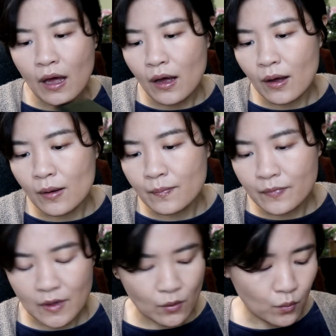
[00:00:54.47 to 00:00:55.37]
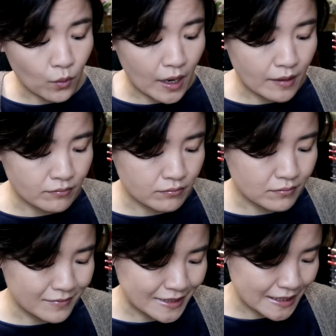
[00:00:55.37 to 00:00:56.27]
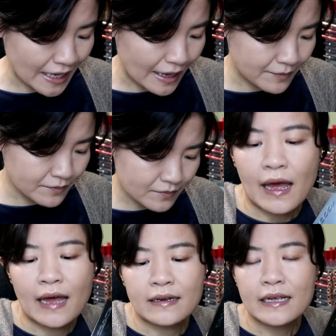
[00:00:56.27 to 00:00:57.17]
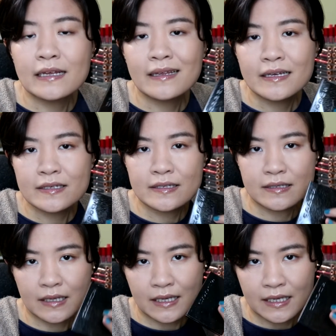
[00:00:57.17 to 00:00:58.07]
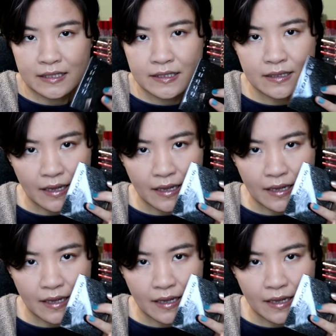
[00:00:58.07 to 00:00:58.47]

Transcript: 110, and it is the kit